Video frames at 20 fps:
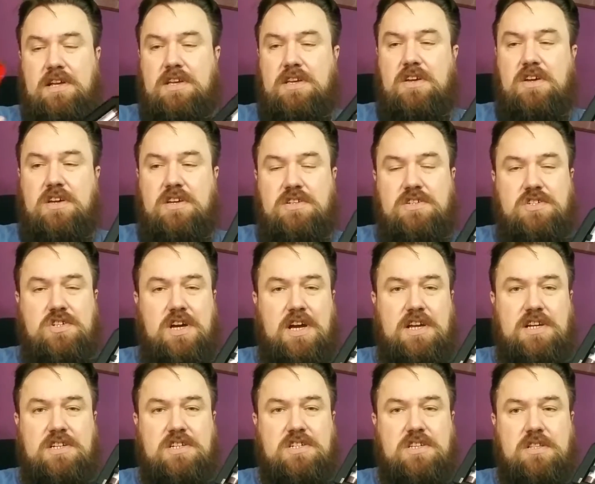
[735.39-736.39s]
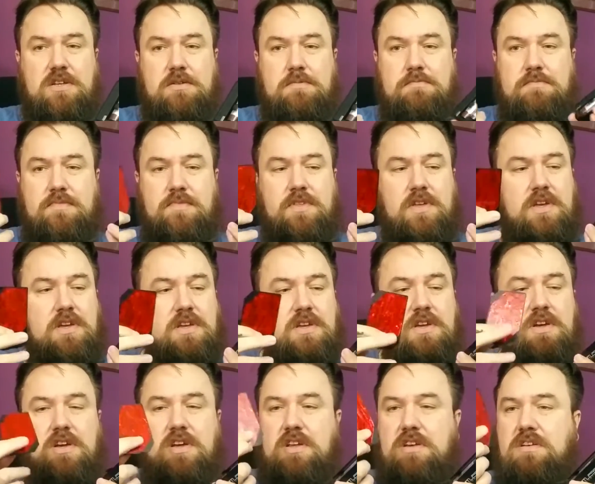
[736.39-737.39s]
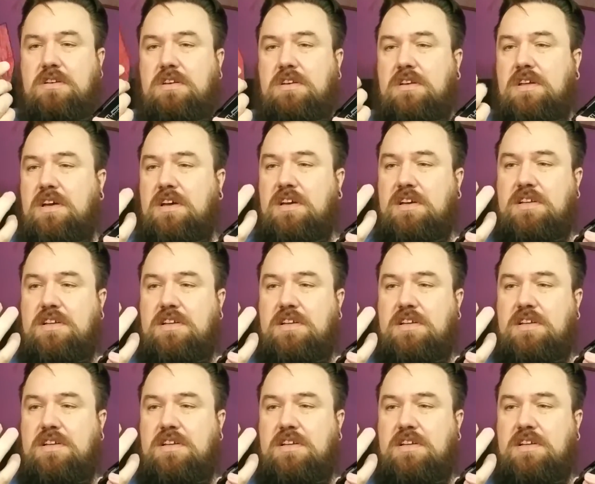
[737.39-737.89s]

You can change them. You can